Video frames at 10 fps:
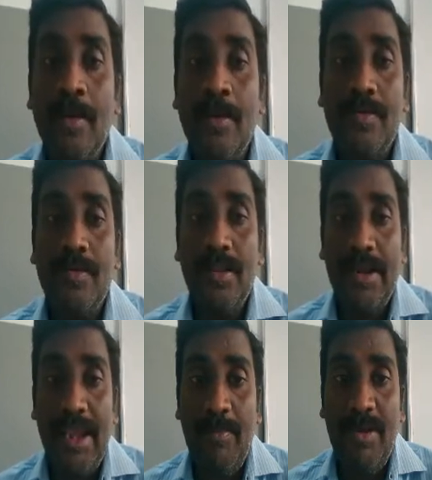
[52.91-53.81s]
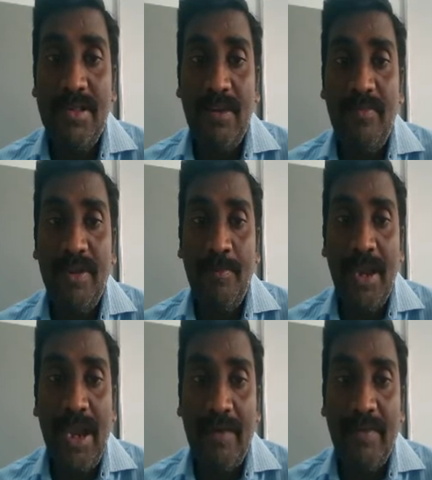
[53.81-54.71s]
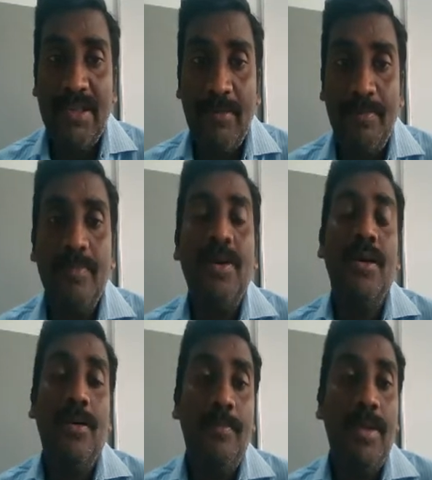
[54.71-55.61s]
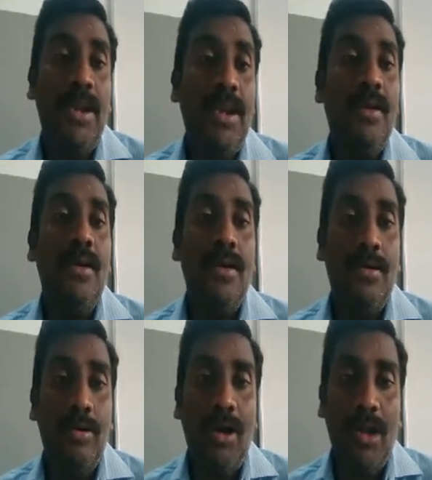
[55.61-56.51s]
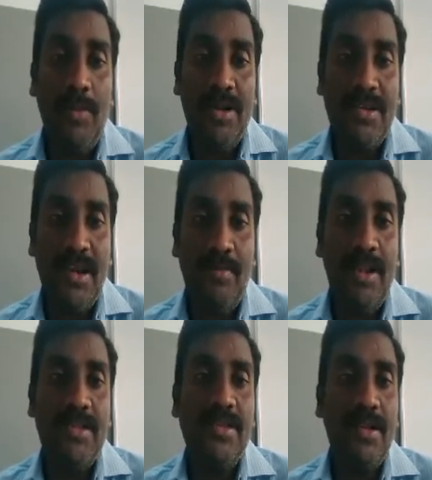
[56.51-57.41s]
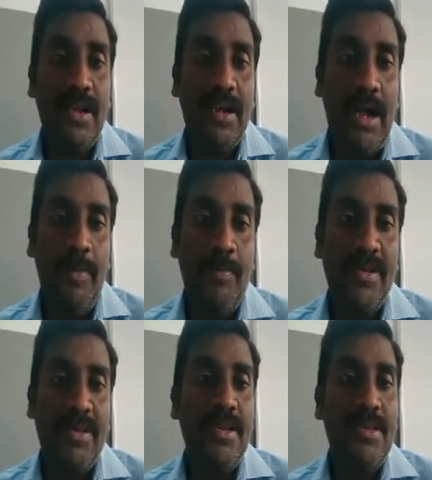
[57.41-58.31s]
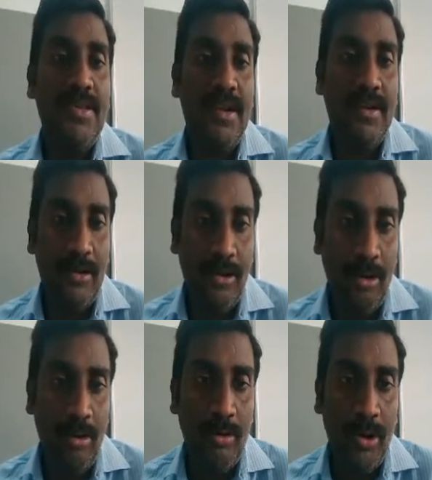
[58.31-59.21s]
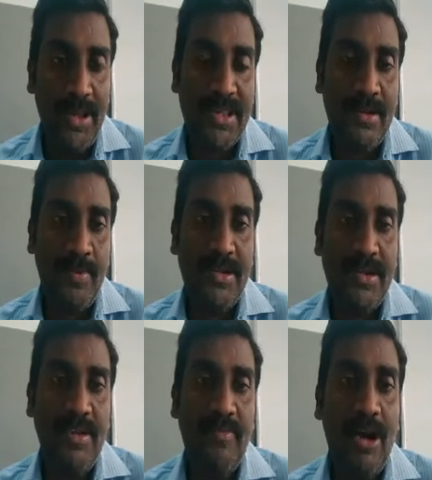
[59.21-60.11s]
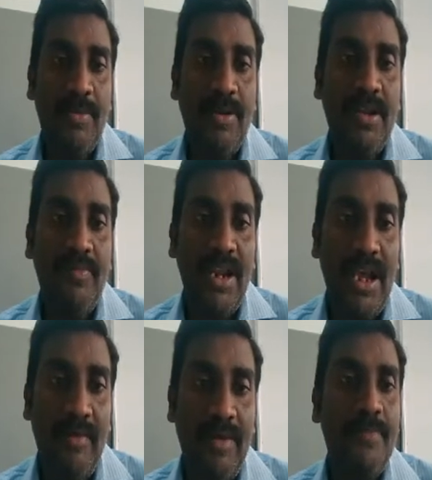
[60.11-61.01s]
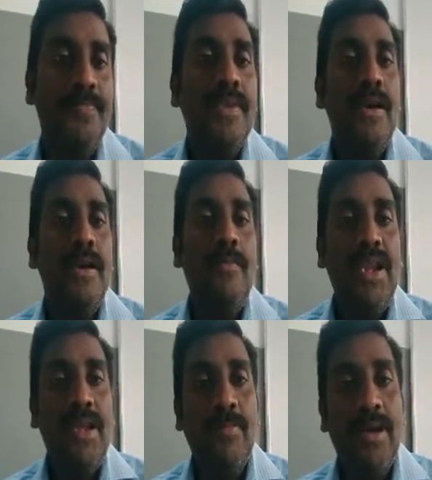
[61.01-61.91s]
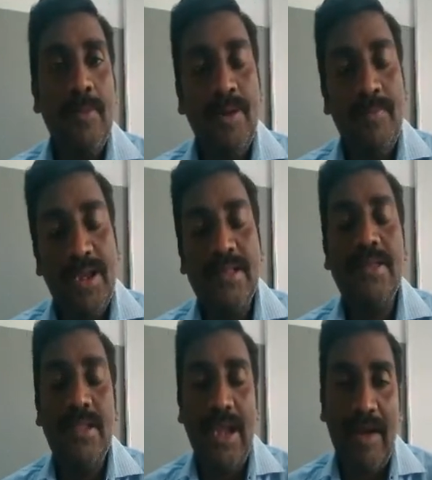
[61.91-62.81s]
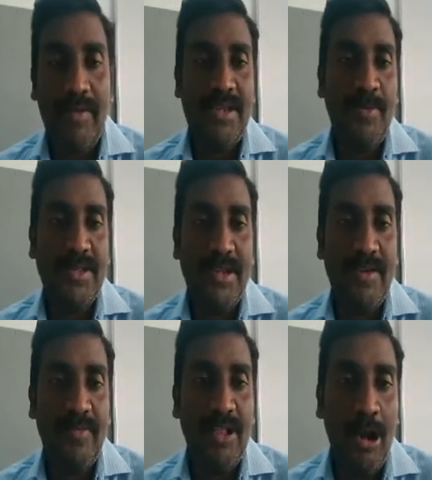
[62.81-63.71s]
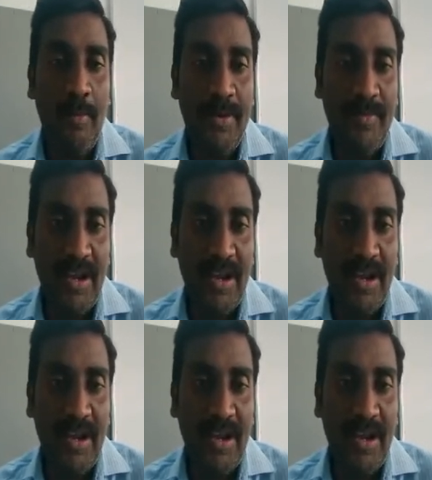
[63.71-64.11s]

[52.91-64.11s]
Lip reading: So in the name itself, it may having some meaning. Low carbon steel means the carbon percentages are low, lowest percentage of carbon that we are having. Medium carbon means average percentage of the carbon we are